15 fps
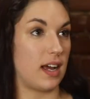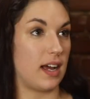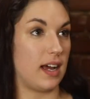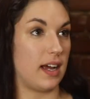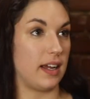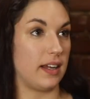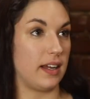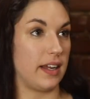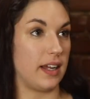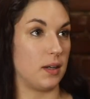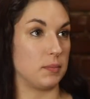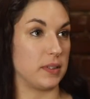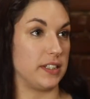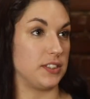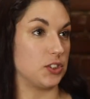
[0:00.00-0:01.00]
I
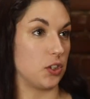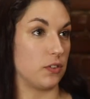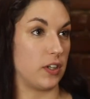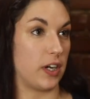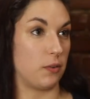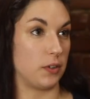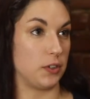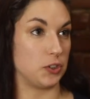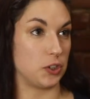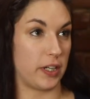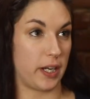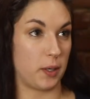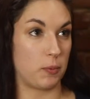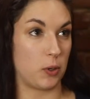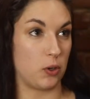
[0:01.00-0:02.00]
am lead server and I run the
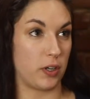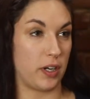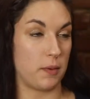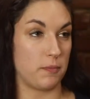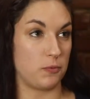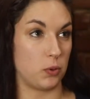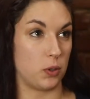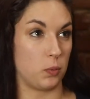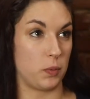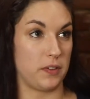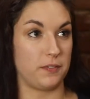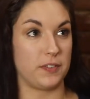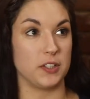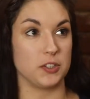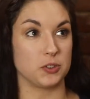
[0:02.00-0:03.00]
training program for
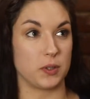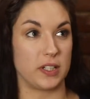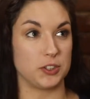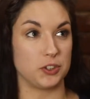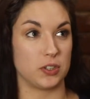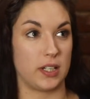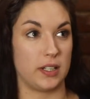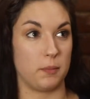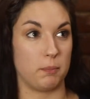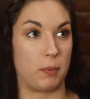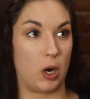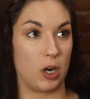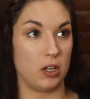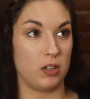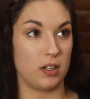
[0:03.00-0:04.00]
Wheatfield's Restaurant and
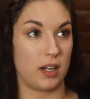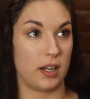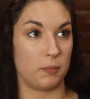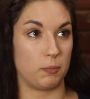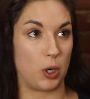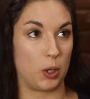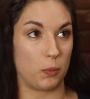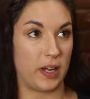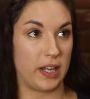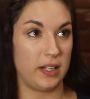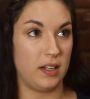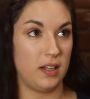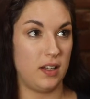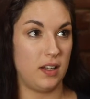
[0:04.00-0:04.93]
Bar on Broadway.